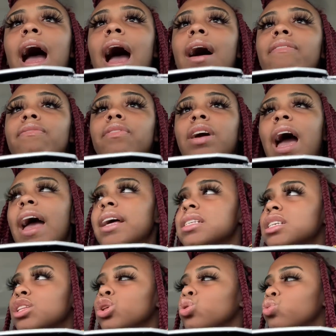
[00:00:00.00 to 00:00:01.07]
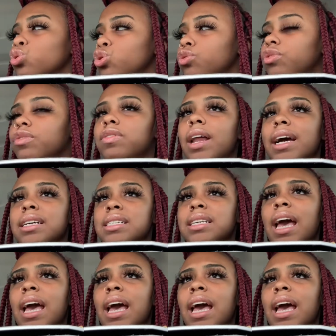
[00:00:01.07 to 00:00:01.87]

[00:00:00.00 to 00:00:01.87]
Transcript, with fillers: I've got into the groove of like